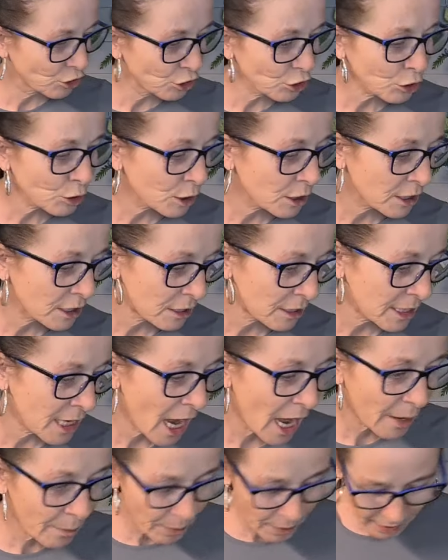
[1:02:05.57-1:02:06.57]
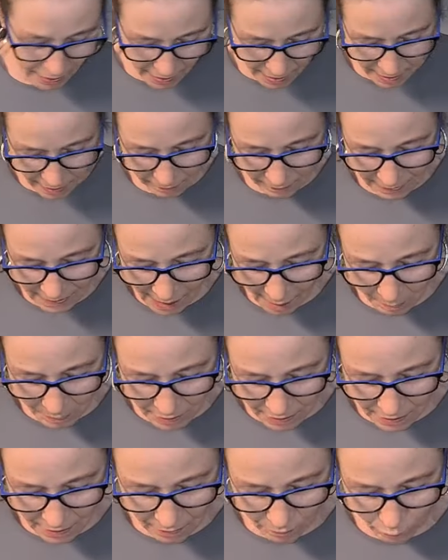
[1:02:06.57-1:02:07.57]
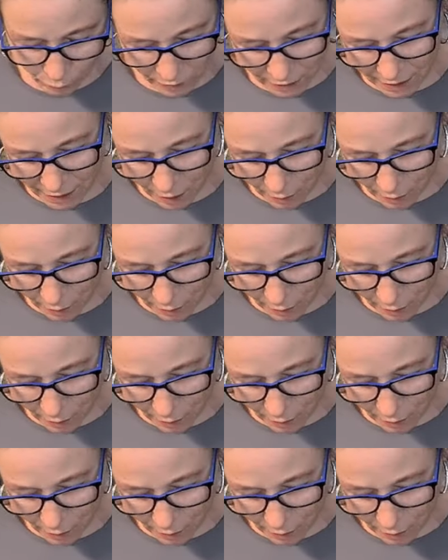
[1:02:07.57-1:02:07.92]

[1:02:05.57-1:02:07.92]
just type in Amazon, when you